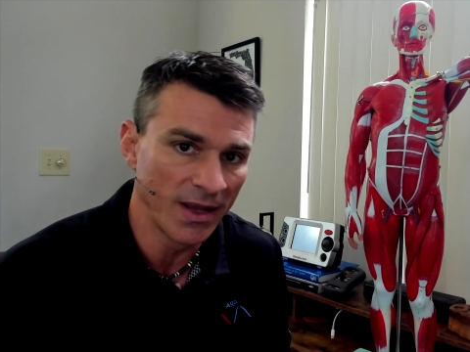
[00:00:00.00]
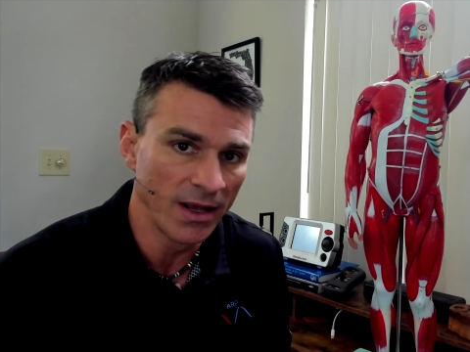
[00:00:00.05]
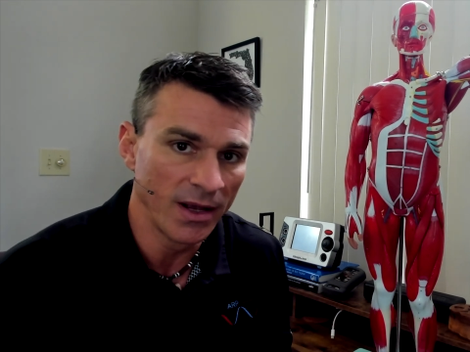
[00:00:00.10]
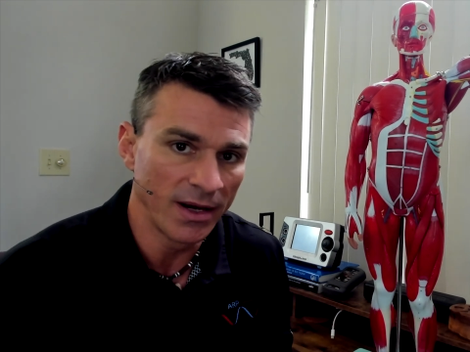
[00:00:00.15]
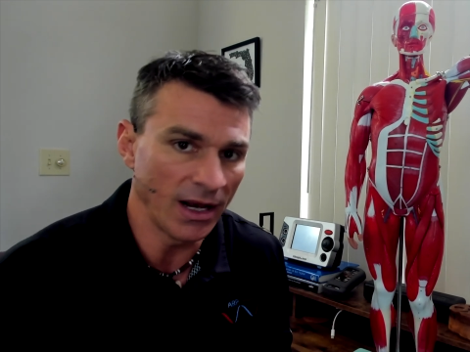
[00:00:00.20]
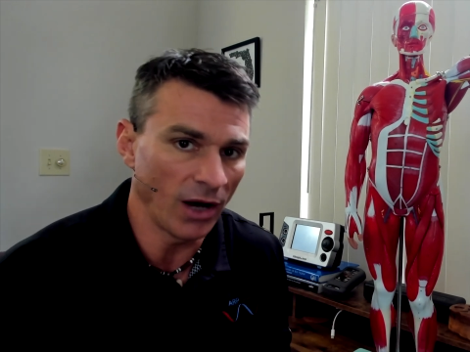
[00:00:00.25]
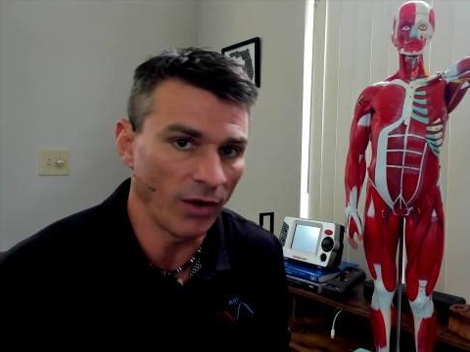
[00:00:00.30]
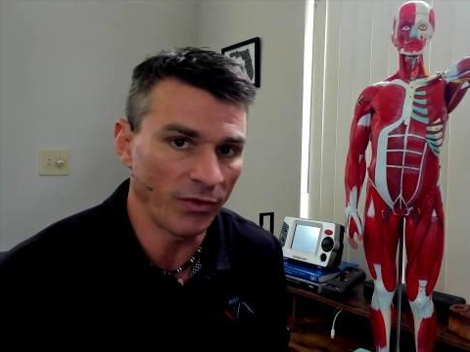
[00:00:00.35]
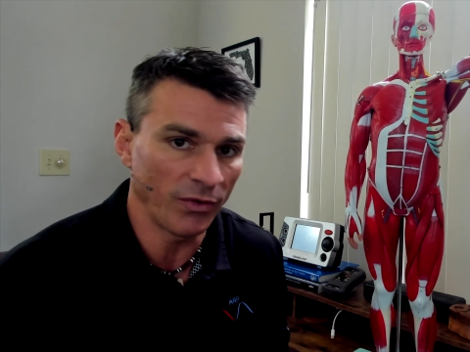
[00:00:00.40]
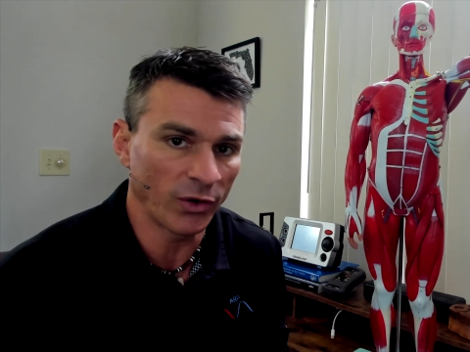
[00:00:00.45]

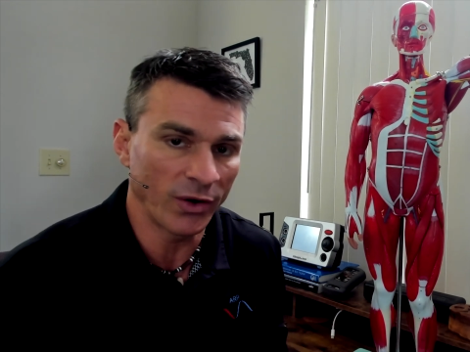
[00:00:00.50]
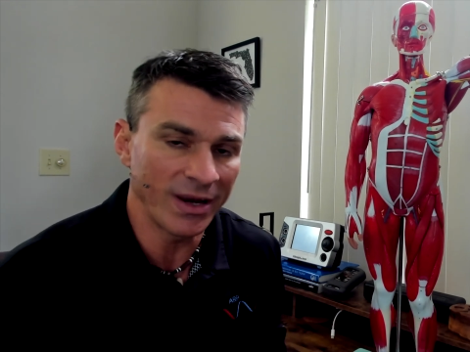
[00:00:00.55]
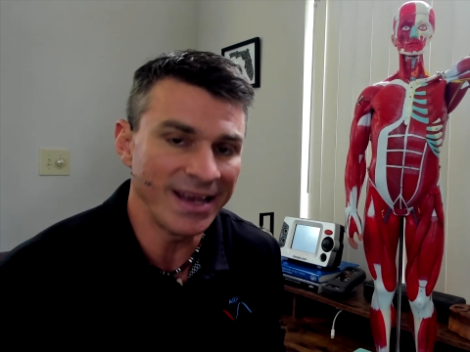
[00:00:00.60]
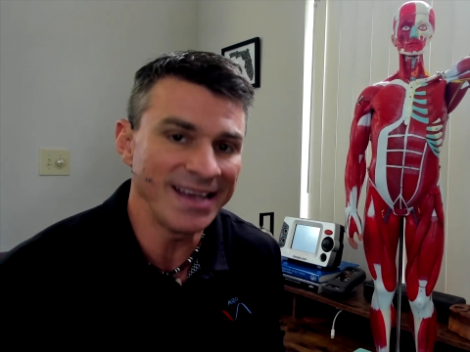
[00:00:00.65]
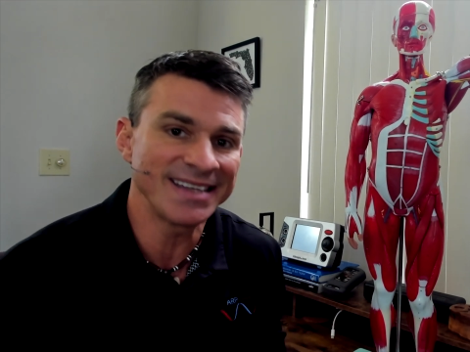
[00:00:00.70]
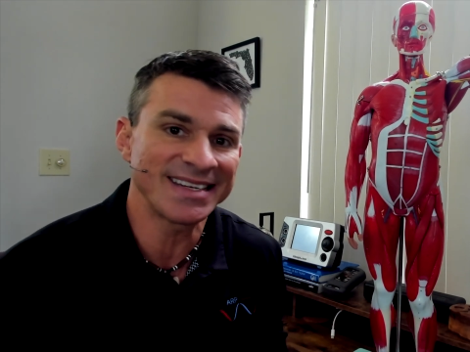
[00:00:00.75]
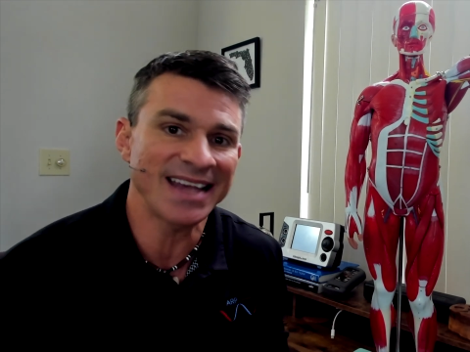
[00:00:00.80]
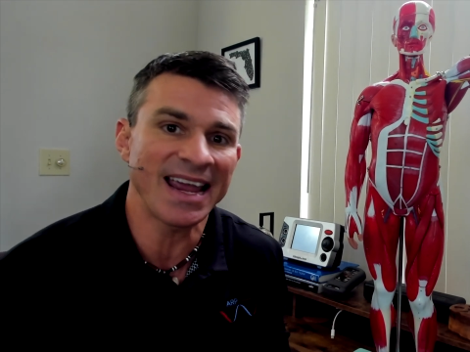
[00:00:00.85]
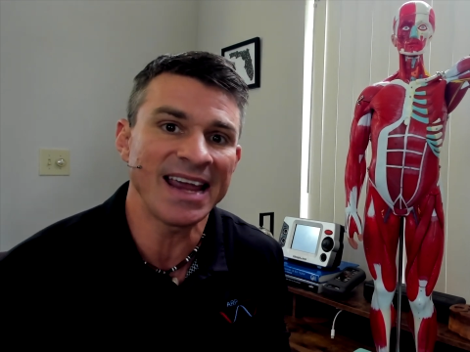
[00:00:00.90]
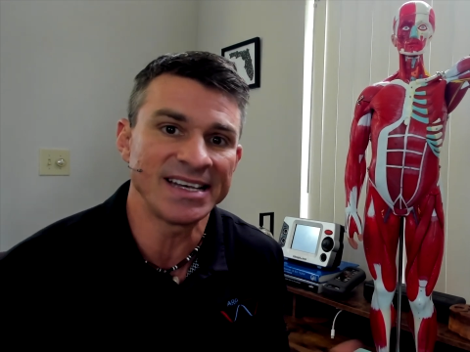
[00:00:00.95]
Now there
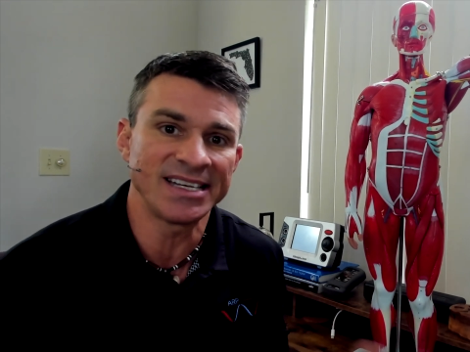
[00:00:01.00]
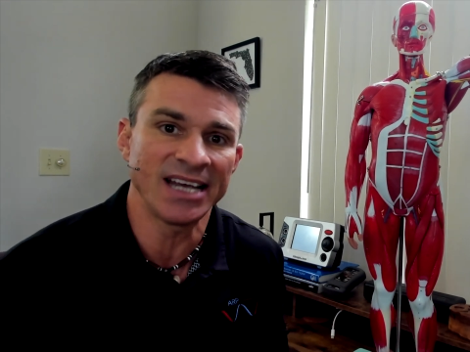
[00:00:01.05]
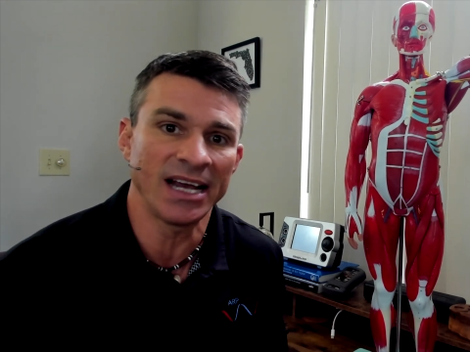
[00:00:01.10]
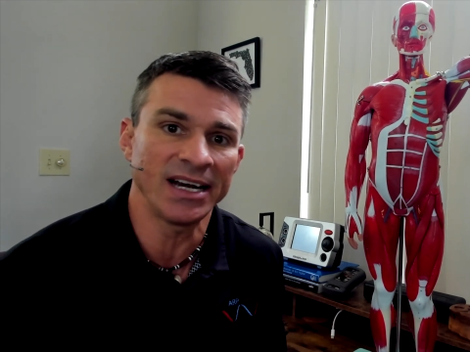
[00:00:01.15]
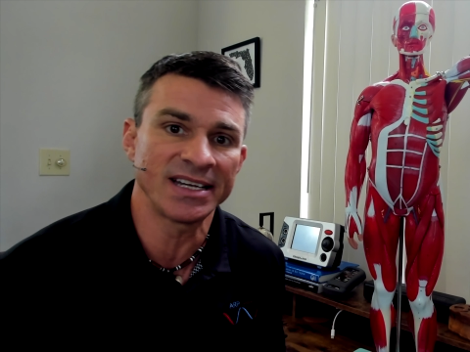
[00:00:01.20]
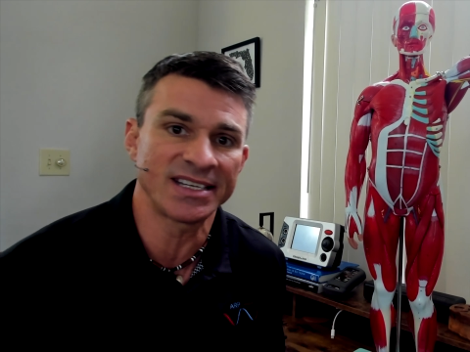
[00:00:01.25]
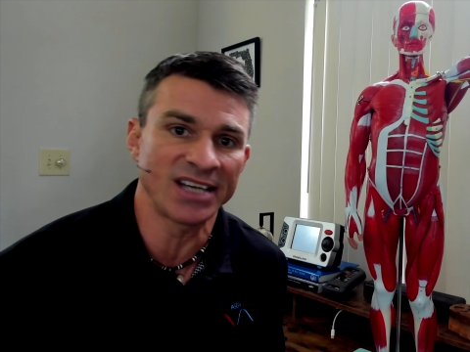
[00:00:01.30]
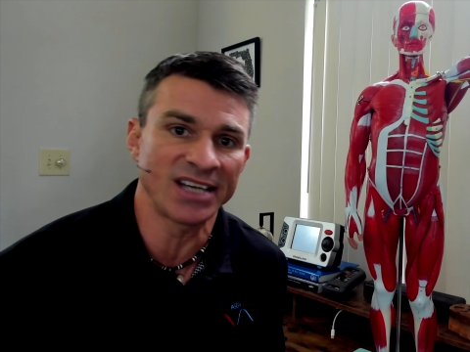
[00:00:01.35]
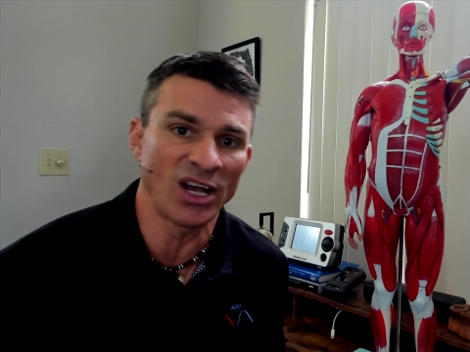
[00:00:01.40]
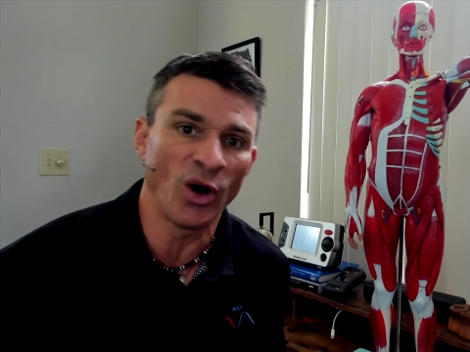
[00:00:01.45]
is a
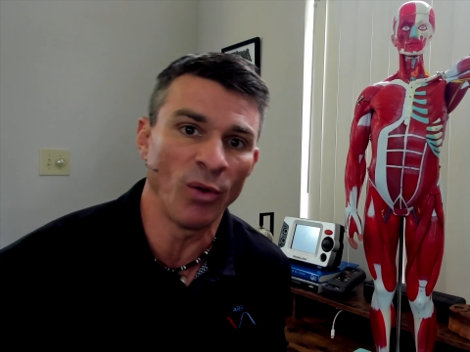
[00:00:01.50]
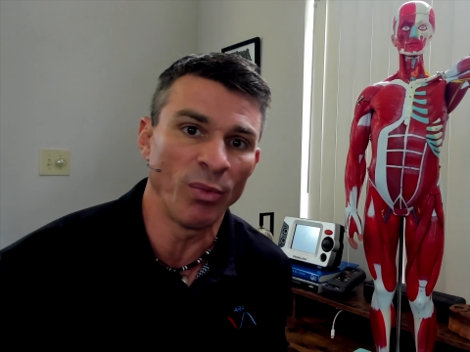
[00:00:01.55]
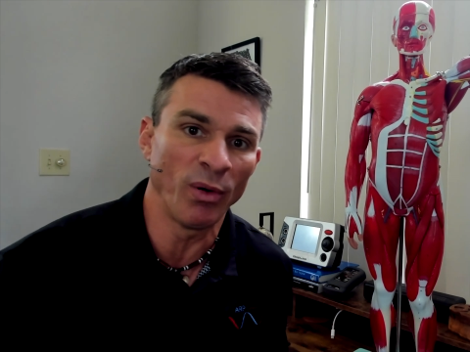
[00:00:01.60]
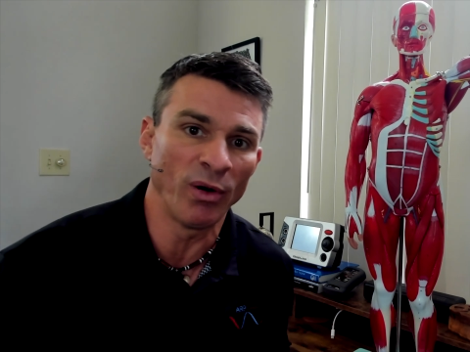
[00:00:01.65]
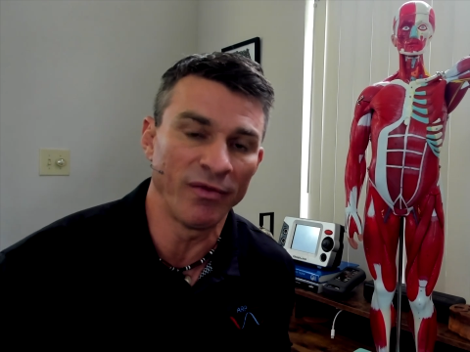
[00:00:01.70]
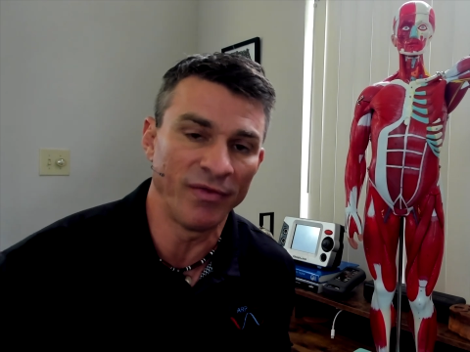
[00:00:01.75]
tennis elbow